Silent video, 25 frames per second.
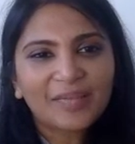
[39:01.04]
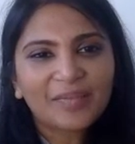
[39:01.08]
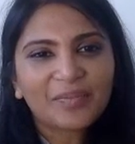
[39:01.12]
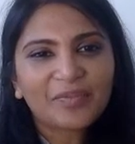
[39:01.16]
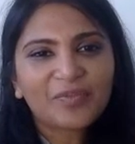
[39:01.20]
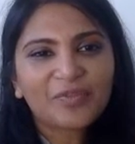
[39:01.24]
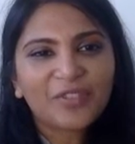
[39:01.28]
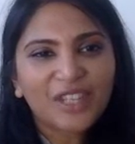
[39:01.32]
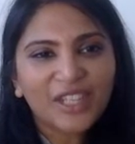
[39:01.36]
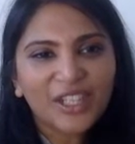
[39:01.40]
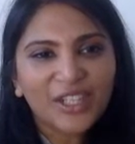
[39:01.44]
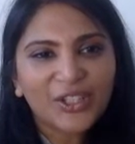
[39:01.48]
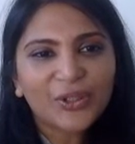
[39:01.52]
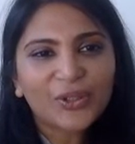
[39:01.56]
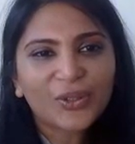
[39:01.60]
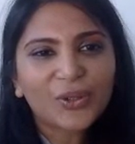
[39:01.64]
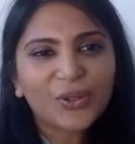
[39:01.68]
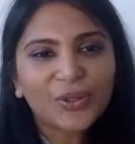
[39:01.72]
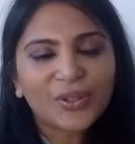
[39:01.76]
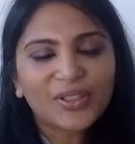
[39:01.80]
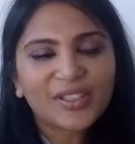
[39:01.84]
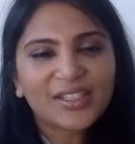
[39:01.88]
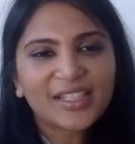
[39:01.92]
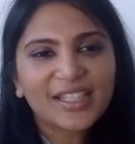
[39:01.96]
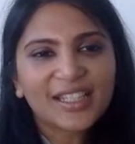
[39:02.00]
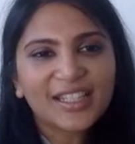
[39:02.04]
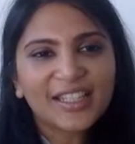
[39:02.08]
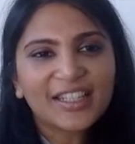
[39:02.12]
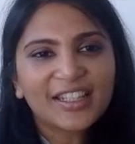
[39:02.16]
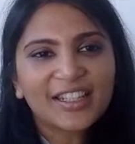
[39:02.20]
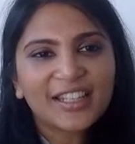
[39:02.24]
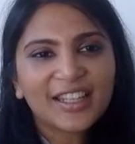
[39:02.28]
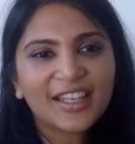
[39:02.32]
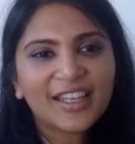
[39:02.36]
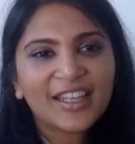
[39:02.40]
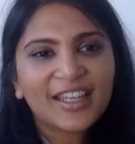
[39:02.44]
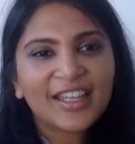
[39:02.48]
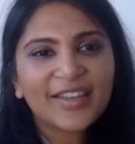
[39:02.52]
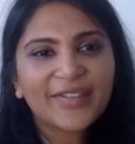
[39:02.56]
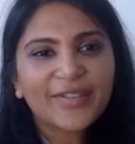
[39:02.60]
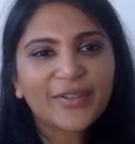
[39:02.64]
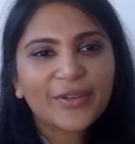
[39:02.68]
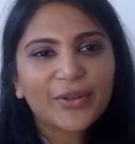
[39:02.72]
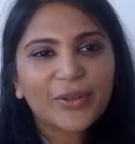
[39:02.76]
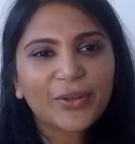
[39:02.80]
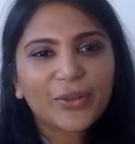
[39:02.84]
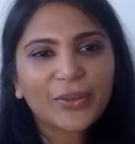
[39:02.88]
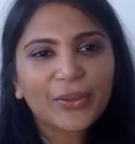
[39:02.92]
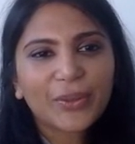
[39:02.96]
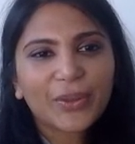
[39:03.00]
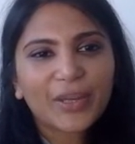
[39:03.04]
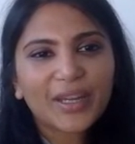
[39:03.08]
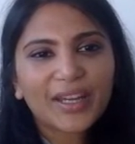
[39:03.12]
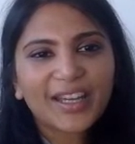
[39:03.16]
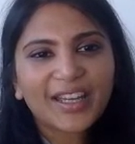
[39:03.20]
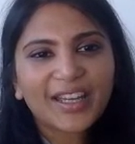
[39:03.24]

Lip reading: video content. If you,